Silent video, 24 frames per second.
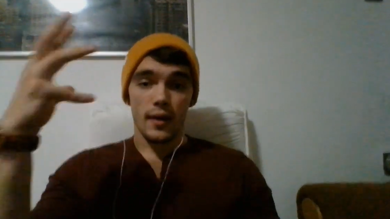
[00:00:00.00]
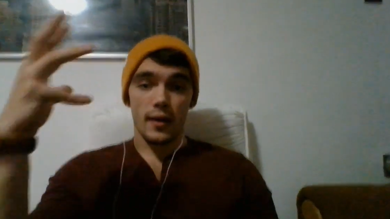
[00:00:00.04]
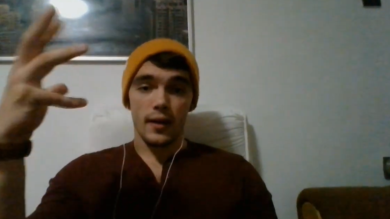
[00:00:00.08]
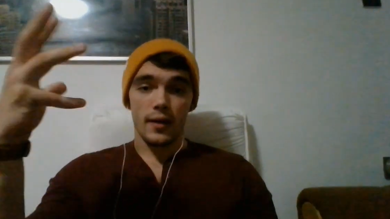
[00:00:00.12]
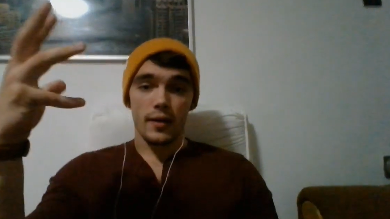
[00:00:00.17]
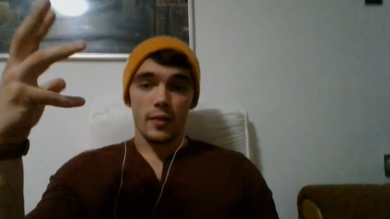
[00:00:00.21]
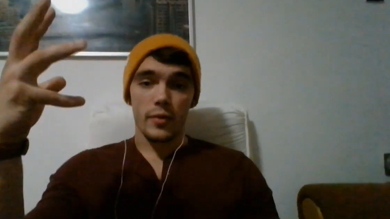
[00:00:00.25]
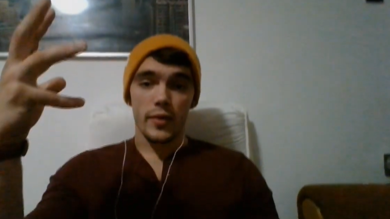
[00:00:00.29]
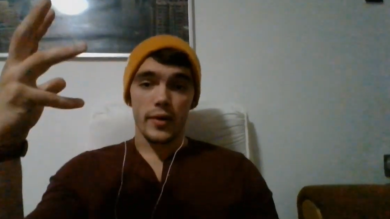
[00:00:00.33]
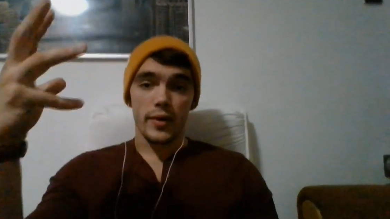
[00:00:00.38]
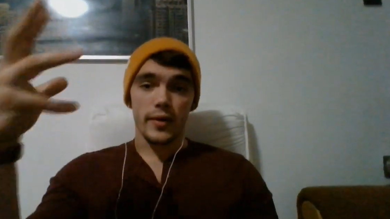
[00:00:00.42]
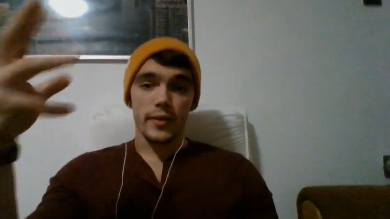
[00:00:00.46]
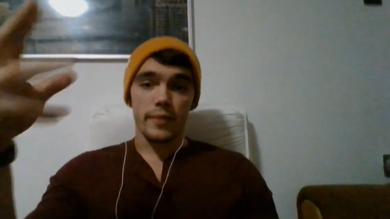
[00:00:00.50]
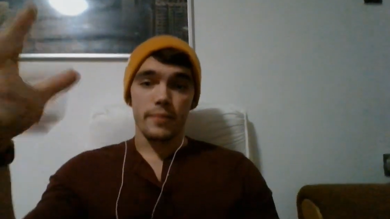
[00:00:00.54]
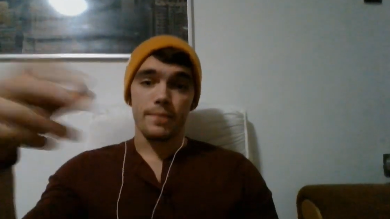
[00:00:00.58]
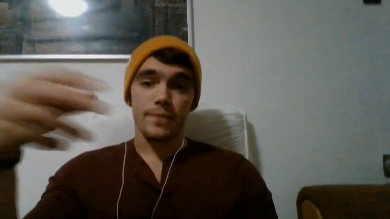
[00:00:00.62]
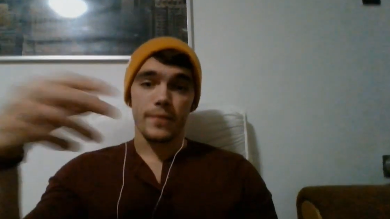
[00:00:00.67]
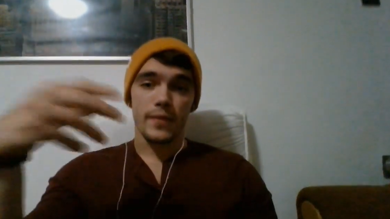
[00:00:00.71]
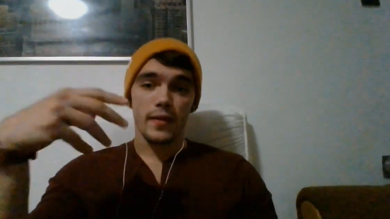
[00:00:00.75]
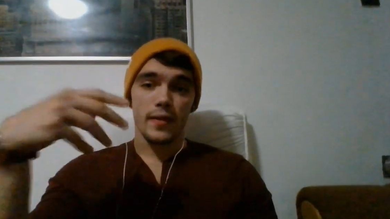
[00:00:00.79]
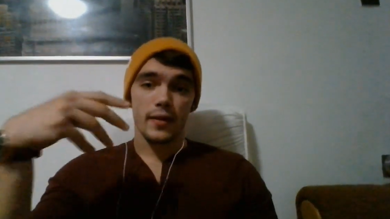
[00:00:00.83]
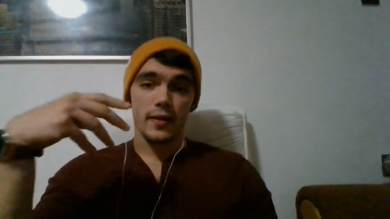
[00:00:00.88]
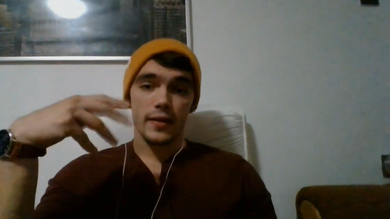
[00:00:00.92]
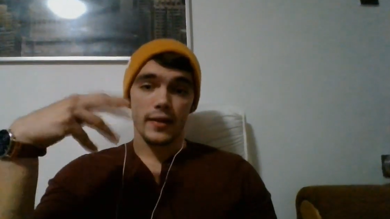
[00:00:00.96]
Anyway,
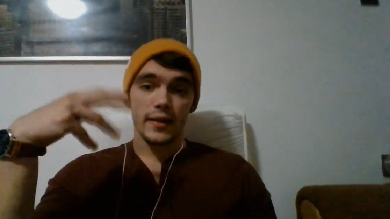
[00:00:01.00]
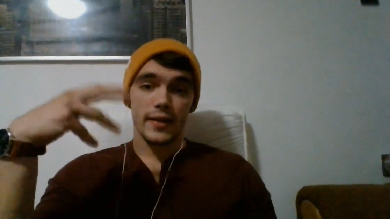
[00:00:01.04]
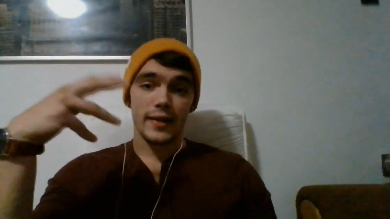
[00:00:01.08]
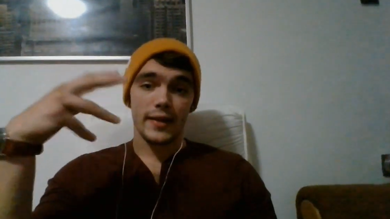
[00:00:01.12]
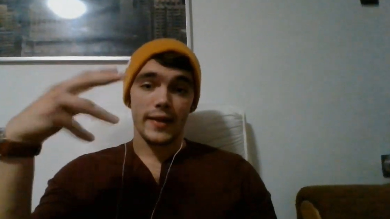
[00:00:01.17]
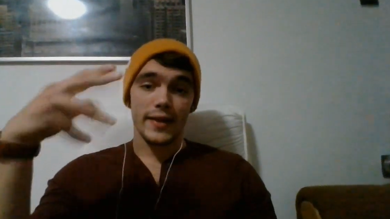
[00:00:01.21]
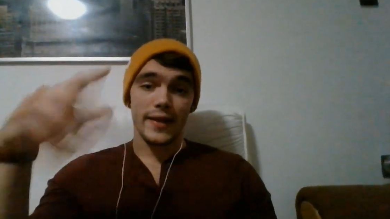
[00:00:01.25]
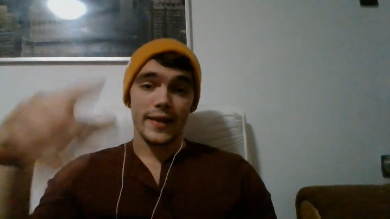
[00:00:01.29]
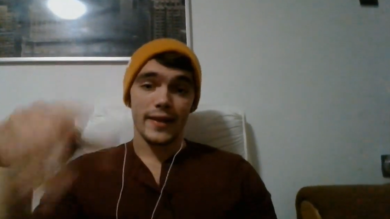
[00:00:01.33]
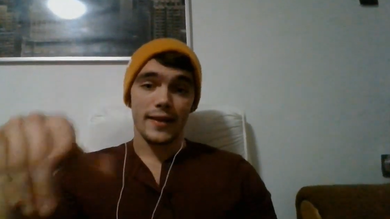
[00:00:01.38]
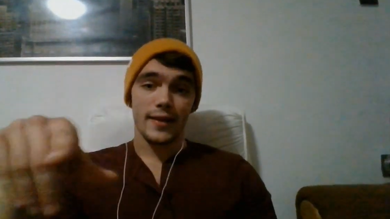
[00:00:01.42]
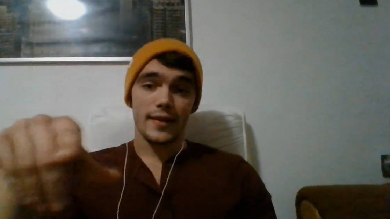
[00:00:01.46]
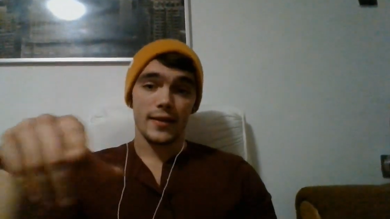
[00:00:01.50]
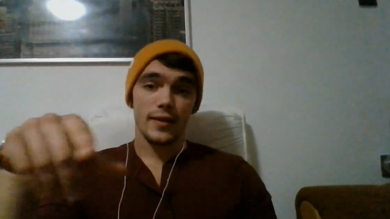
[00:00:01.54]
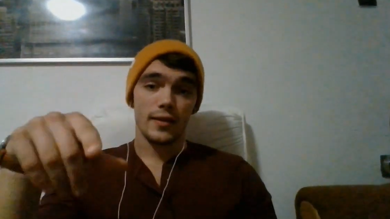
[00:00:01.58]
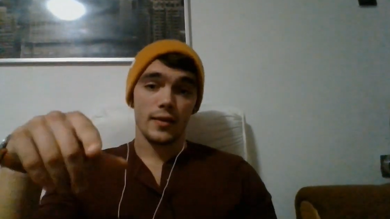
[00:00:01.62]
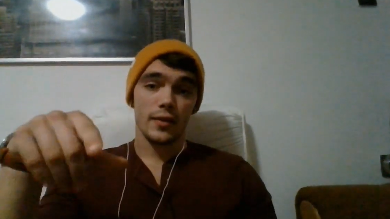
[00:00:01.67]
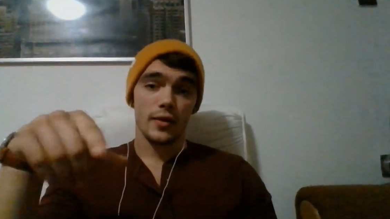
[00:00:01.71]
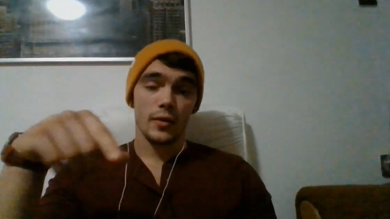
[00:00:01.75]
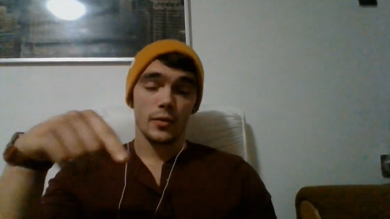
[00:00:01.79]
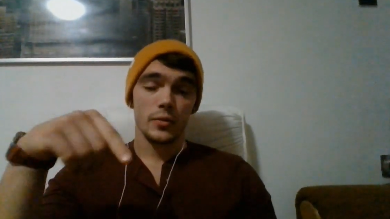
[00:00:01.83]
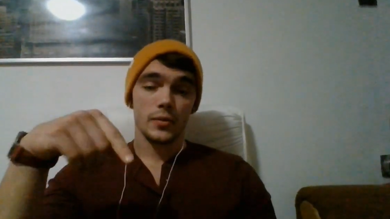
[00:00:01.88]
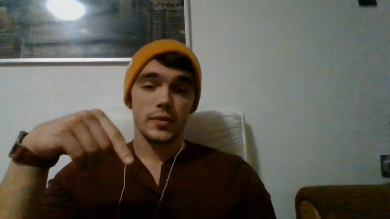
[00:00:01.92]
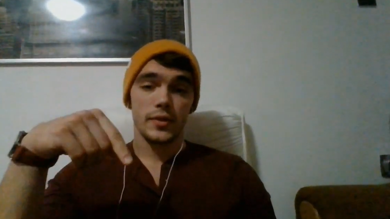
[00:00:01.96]
the link
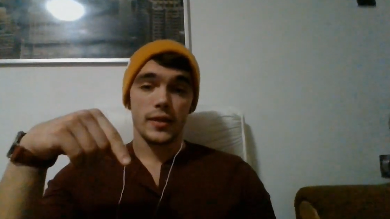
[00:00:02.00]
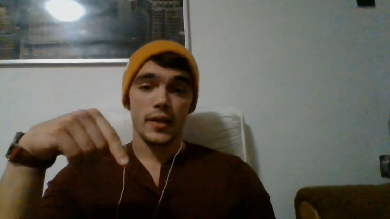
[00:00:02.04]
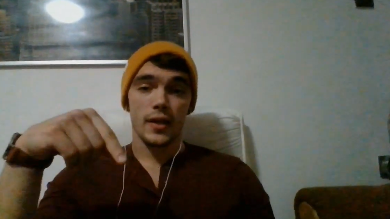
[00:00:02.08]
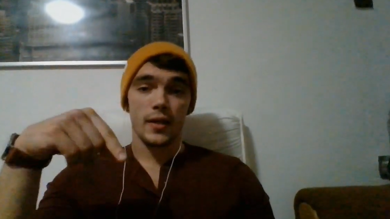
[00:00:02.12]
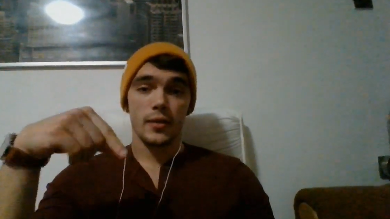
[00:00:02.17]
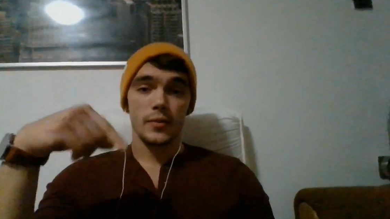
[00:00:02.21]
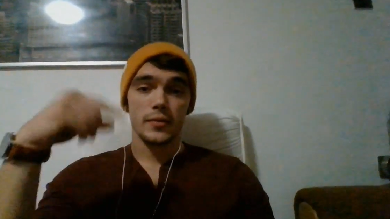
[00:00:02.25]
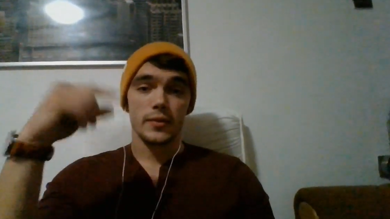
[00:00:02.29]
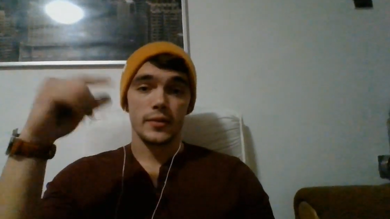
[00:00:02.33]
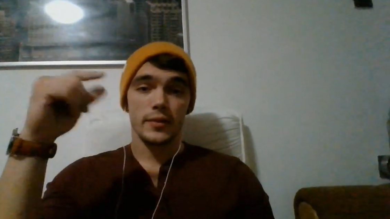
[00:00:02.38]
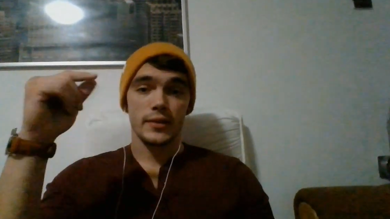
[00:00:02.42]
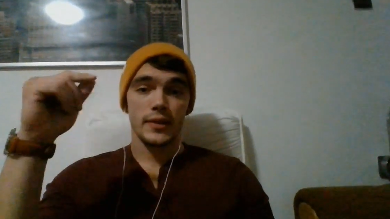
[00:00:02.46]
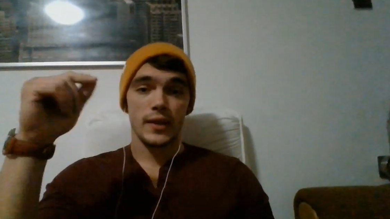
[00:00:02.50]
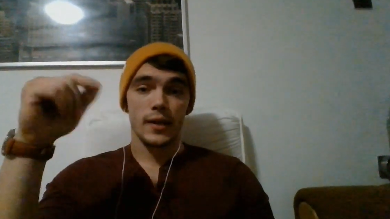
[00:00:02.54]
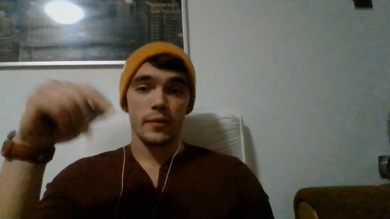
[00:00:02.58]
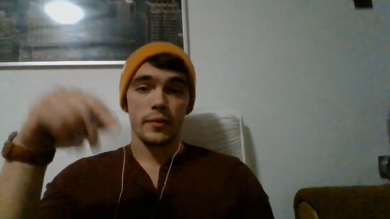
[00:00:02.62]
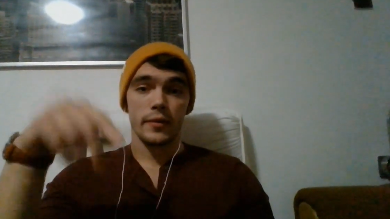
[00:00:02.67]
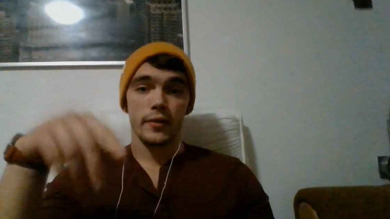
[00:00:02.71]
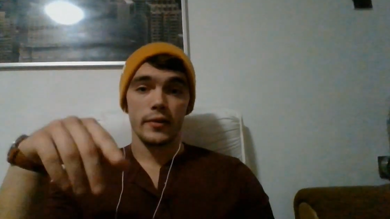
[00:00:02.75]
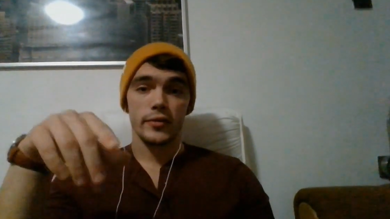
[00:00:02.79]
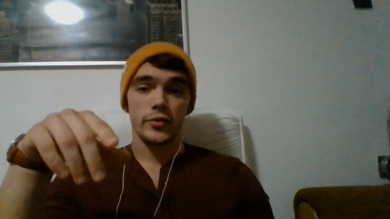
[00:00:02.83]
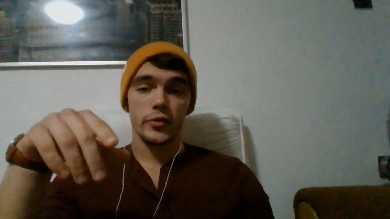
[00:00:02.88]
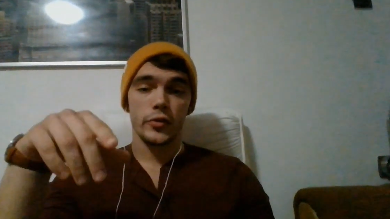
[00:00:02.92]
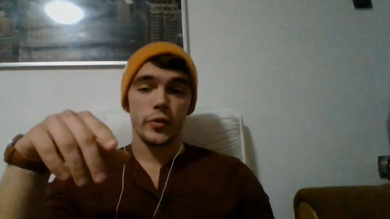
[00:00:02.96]
to those sounds is down
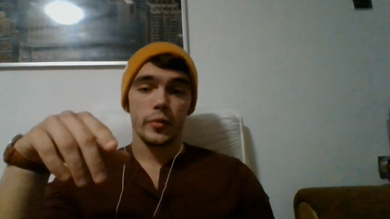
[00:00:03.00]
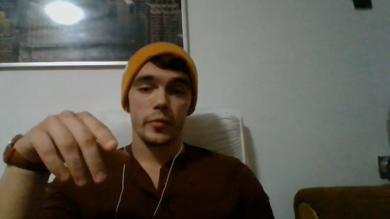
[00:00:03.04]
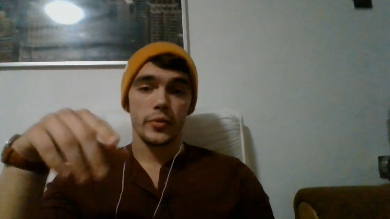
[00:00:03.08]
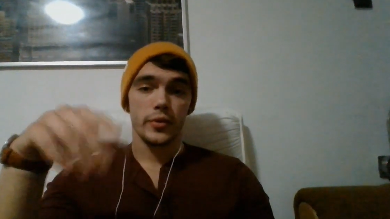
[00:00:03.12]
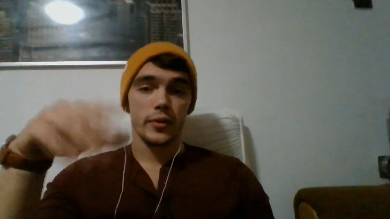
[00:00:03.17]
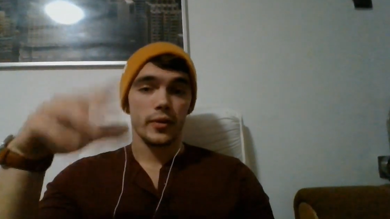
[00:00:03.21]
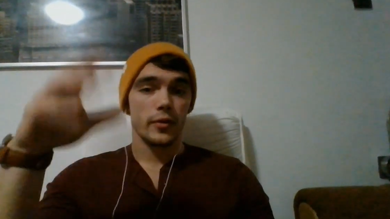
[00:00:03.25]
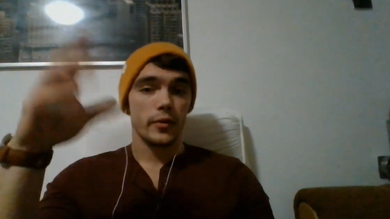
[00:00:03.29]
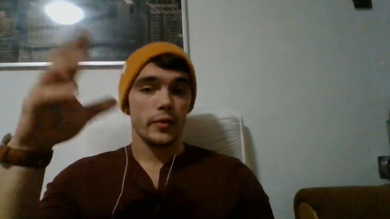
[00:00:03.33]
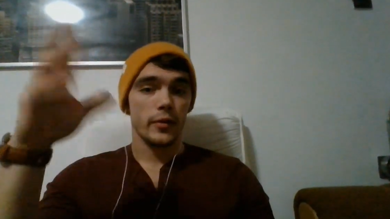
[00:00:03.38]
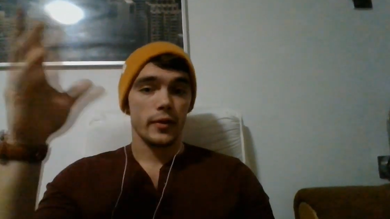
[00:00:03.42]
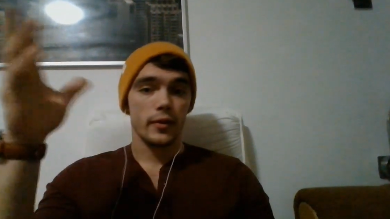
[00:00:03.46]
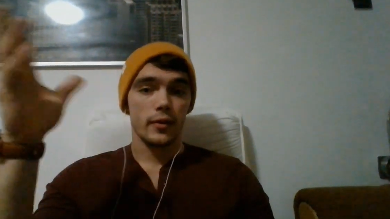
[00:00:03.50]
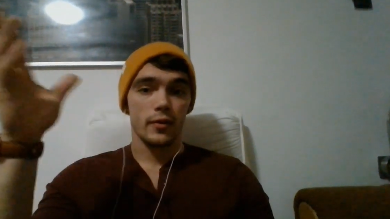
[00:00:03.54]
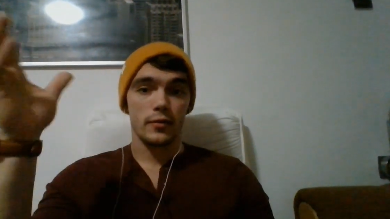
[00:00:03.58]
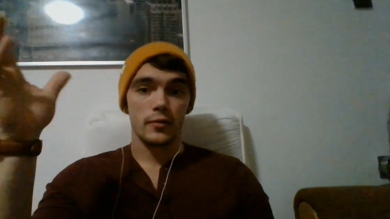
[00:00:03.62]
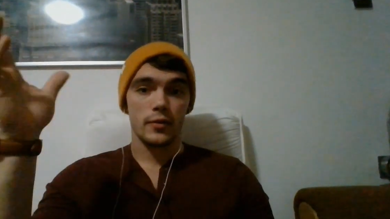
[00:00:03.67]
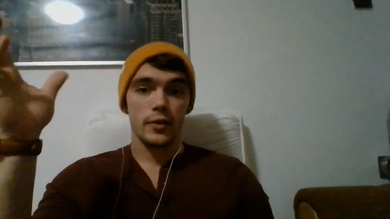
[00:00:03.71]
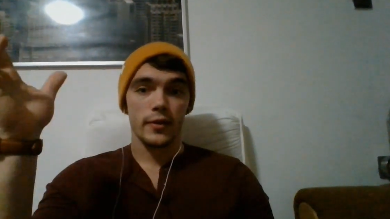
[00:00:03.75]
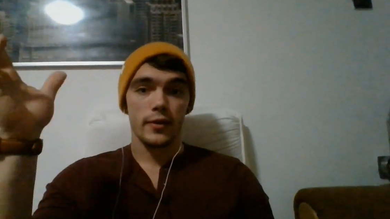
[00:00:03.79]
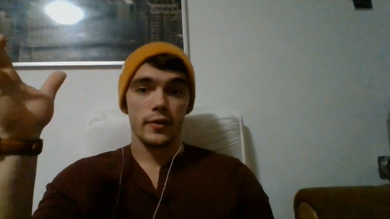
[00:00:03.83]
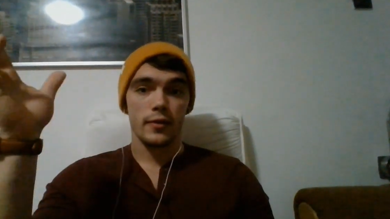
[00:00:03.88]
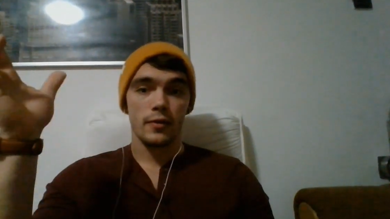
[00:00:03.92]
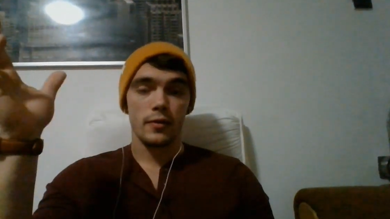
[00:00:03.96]
in the description. You can
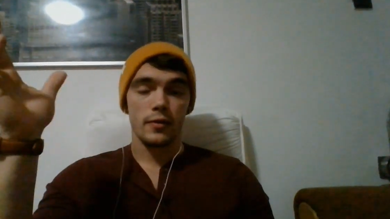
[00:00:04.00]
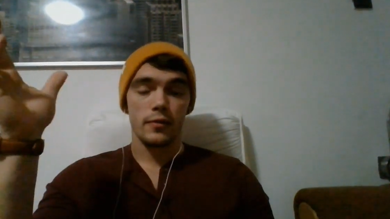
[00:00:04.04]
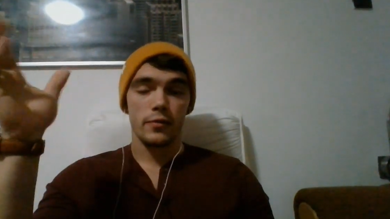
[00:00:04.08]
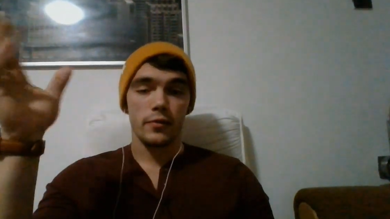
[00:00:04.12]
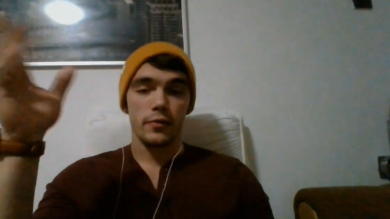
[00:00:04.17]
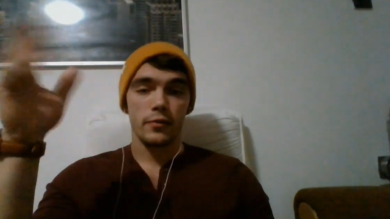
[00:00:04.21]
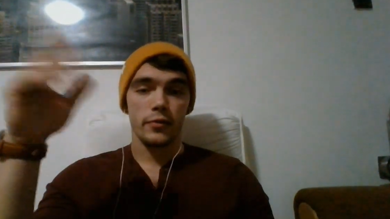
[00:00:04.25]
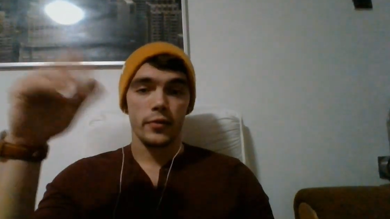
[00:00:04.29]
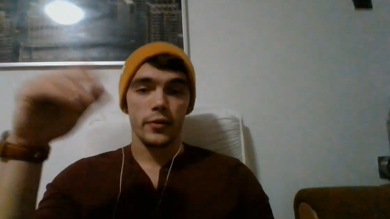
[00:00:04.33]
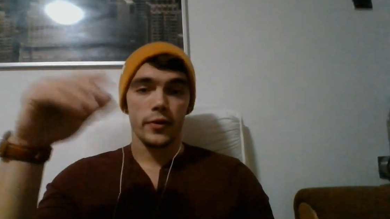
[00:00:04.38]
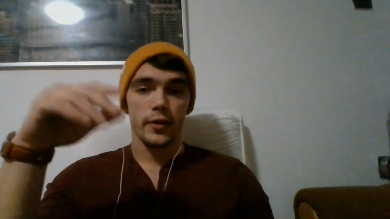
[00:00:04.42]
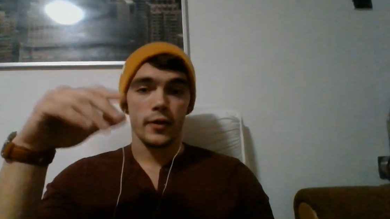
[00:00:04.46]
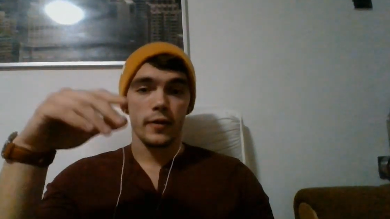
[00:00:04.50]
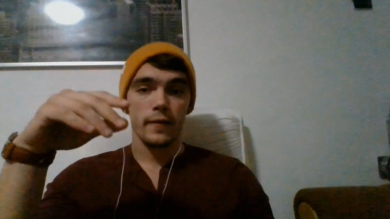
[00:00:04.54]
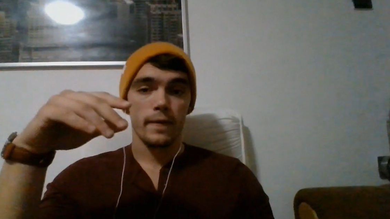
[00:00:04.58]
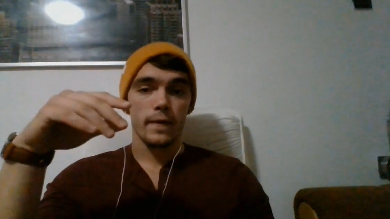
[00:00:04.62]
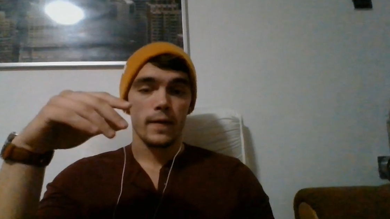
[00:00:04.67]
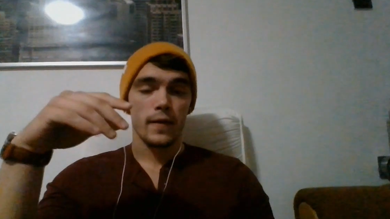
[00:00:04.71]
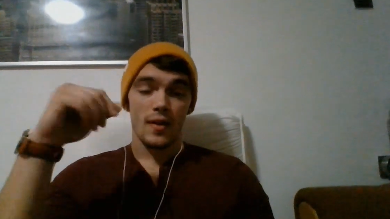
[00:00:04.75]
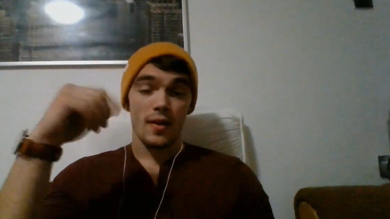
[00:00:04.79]
download it all for free.